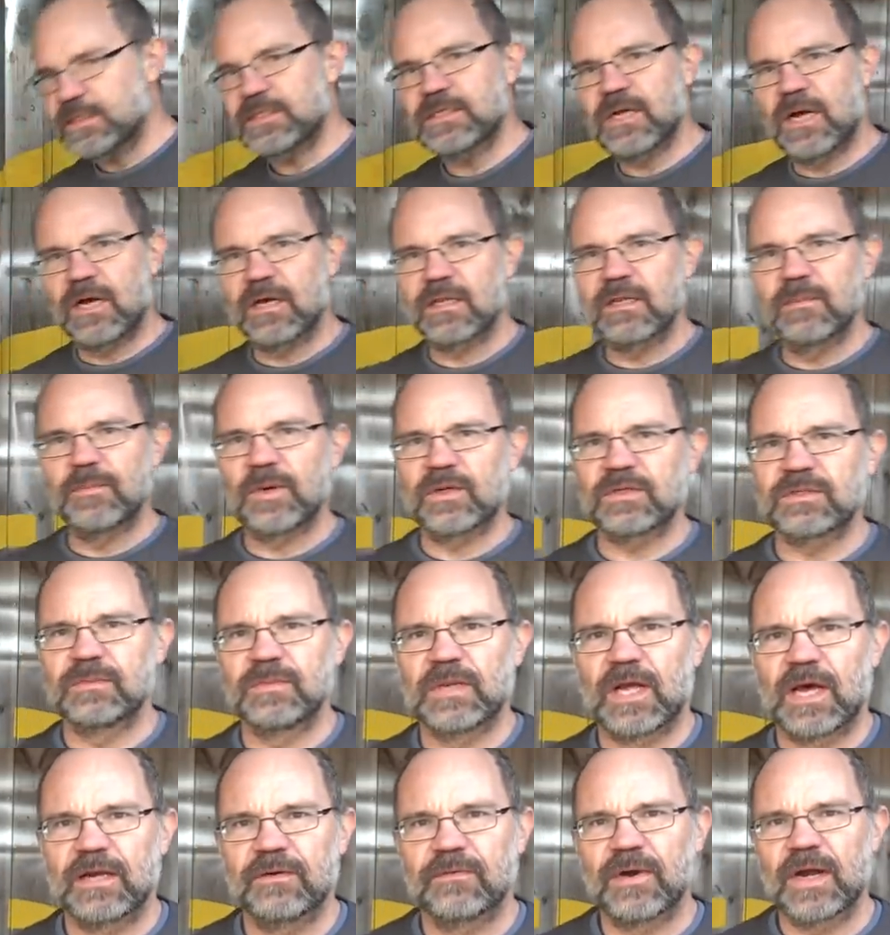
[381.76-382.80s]
to start at the bottom
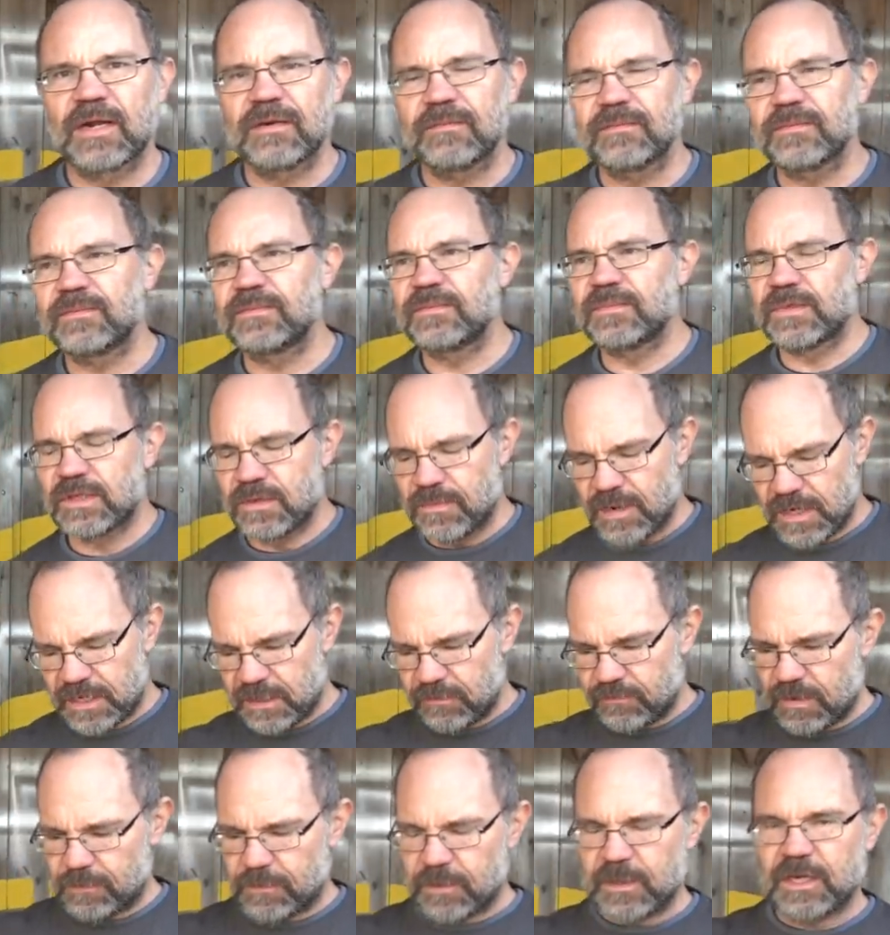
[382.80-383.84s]
line, right? You make
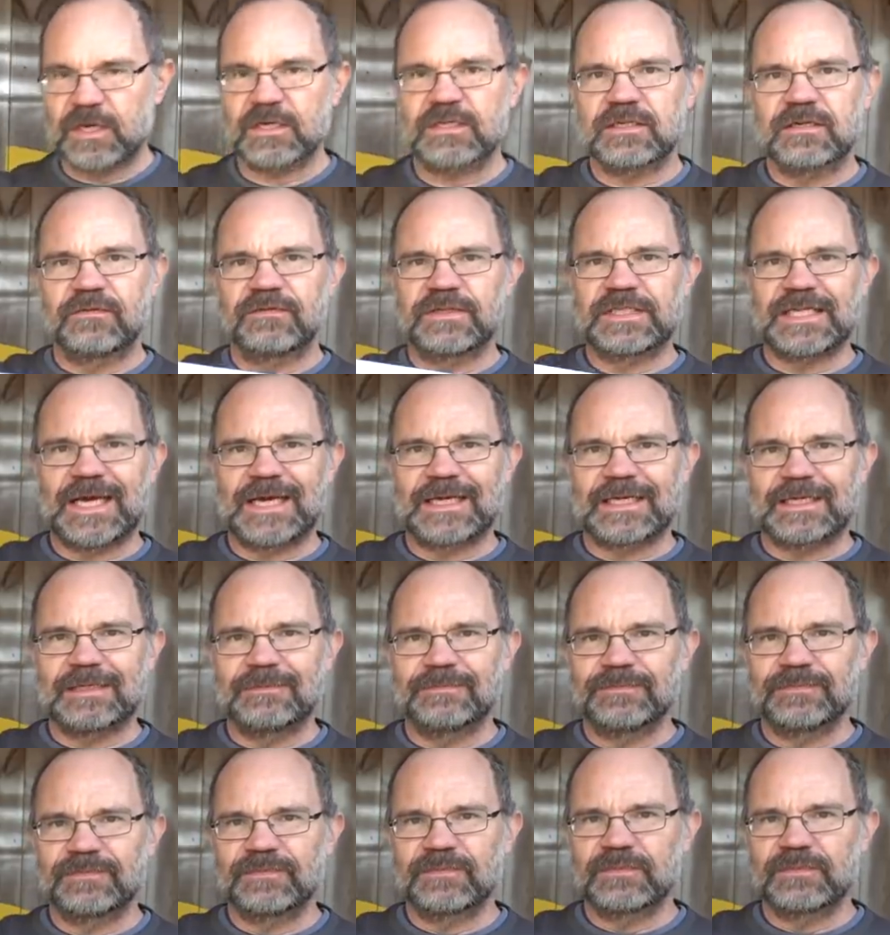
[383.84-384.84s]
a reproduction of a dagger.